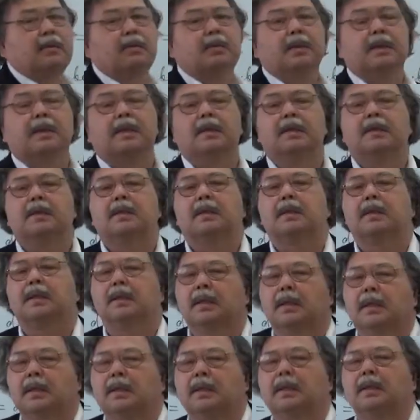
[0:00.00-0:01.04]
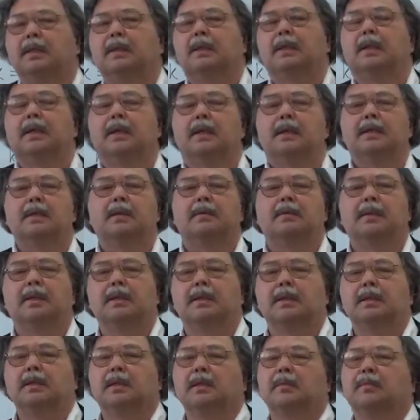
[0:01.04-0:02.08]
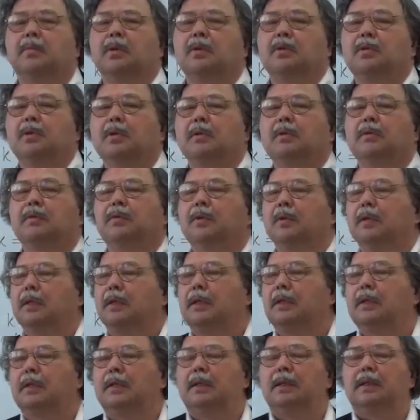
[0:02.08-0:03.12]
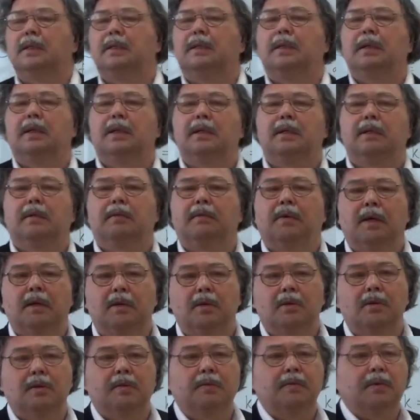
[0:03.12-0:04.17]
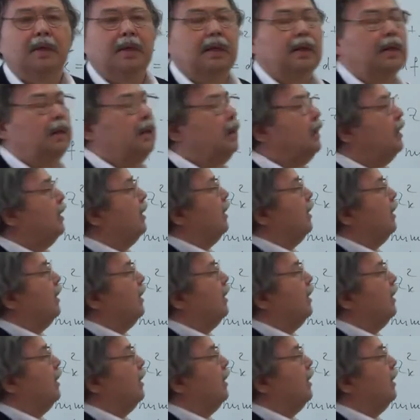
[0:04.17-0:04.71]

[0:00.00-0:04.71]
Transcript: if we consider the chi-square distribution for greater and greater values of k,